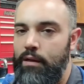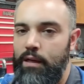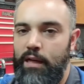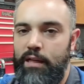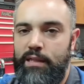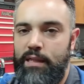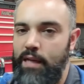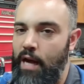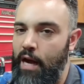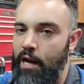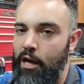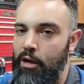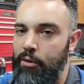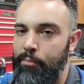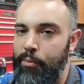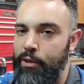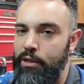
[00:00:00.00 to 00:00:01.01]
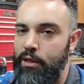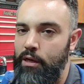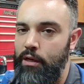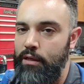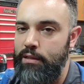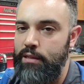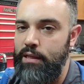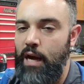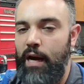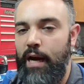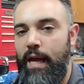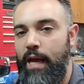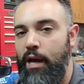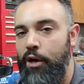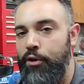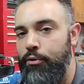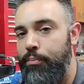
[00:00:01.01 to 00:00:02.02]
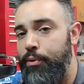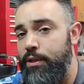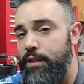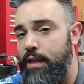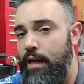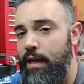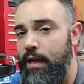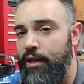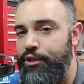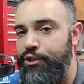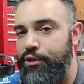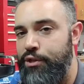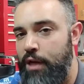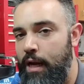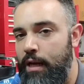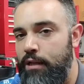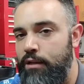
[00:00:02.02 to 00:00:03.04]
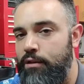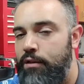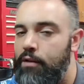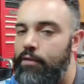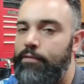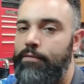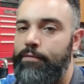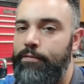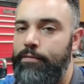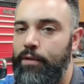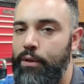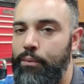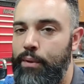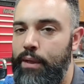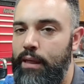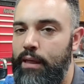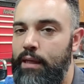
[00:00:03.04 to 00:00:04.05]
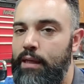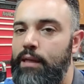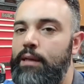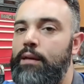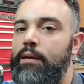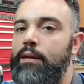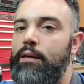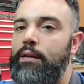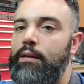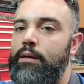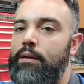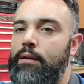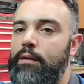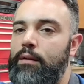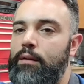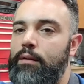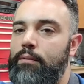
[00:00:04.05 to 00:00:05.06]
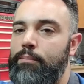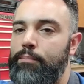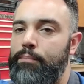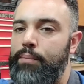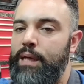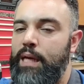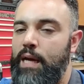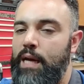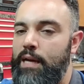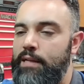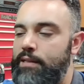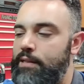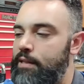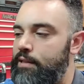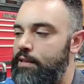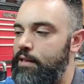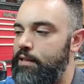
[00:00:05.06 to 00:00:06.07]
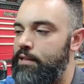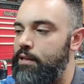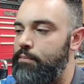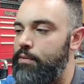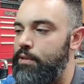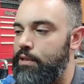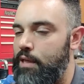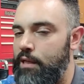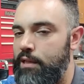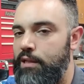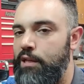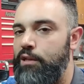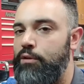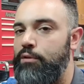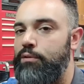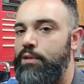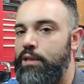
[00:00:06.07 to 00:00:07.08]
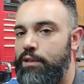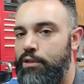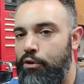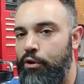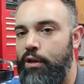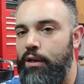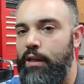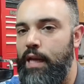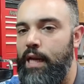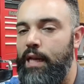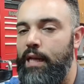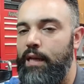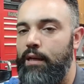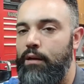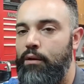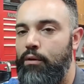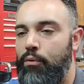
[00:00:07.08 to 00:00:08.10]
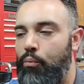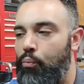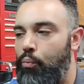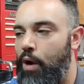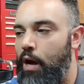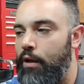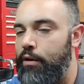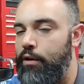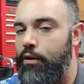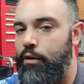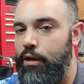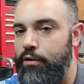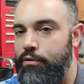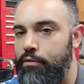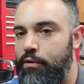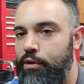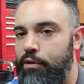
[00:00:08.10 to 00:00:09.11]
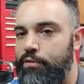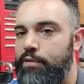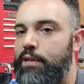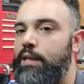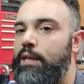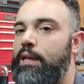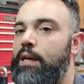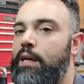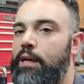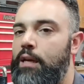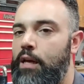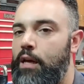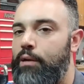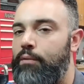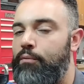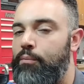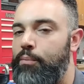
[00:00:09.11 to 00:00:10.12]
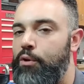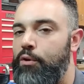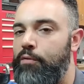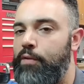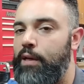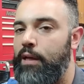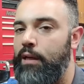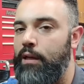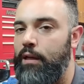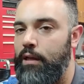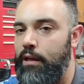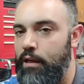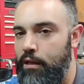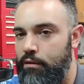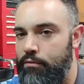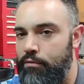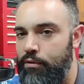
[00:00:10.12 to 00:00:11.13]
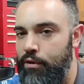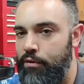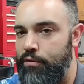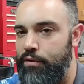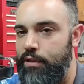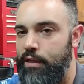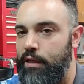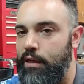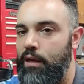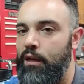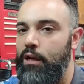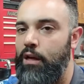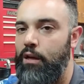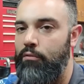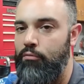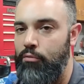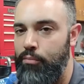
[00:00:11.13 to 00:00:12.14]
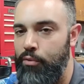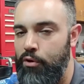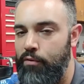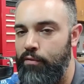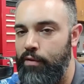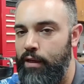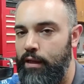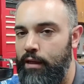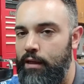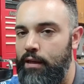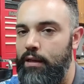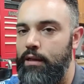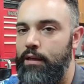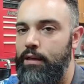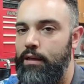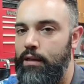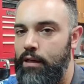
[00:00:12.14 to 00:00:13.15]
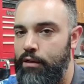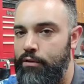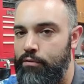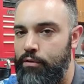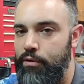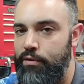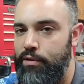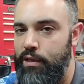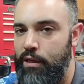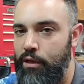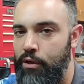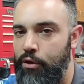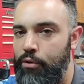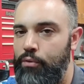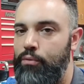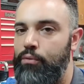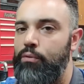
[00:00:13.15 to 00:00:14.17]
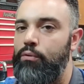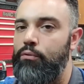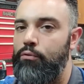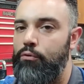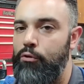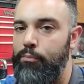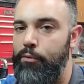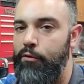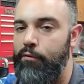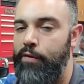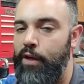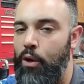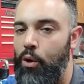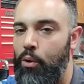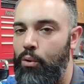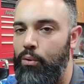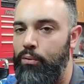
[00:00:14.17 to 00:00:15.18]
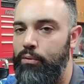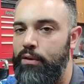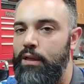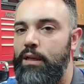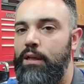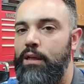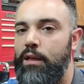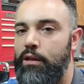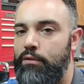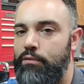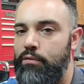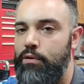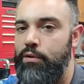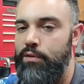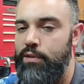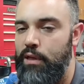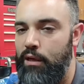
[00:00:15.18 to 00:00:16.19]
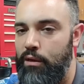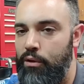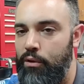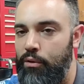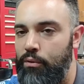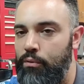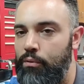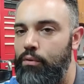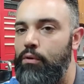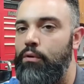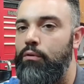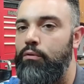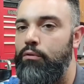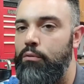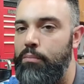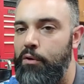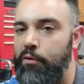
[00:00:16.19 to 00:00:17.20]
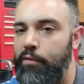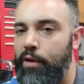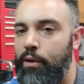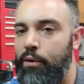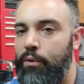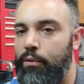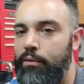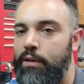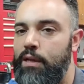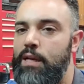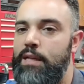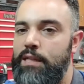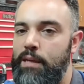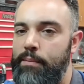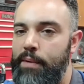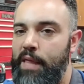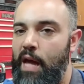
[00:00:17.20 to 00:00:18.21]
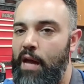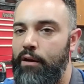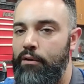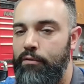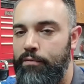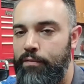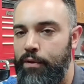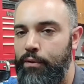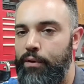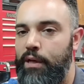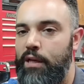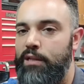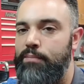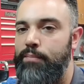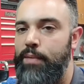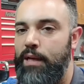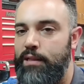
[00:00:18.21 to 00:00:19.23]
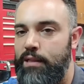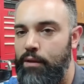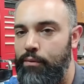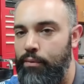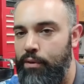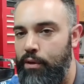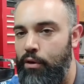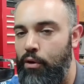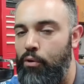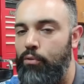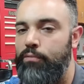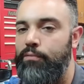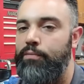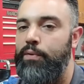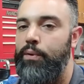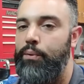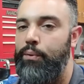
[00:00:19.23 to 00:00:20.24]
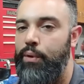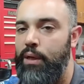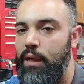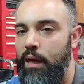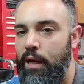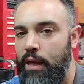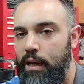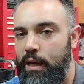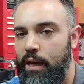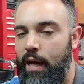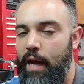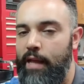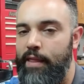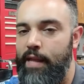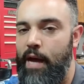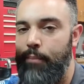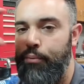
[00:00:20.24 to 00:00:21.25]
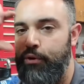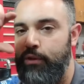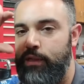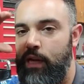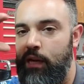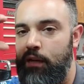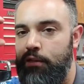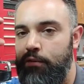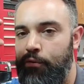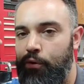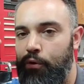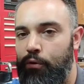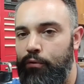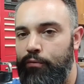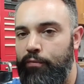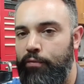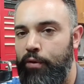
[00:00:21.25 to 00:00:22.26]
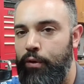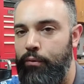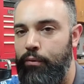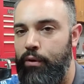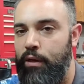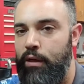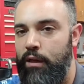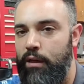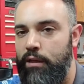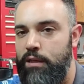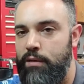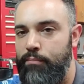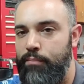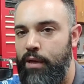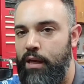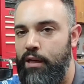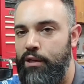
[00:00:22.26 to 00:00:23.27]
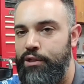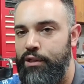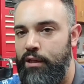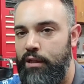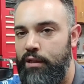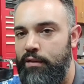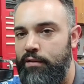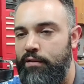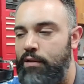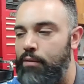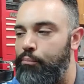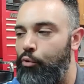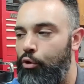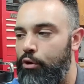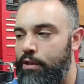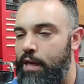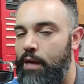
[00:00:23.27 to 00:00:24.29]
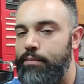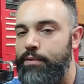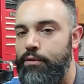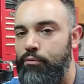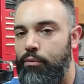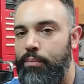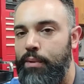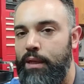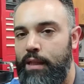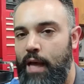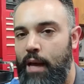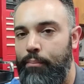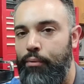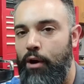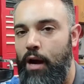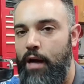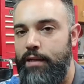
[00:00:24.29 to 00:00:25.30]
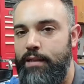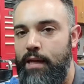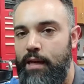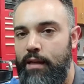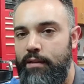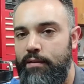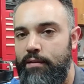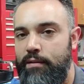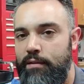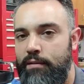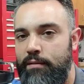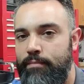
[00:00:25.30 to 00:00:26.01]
It's not a 100% exchange of fluid, because the system is continuously circulating while you're introducing and removing, introducing and removing, introducing new, removing old, introducing new, removing old. Some of that new fluid gets mixed in with the old fluid, and that percentage of old fluid diminishes the more times you repeat that process.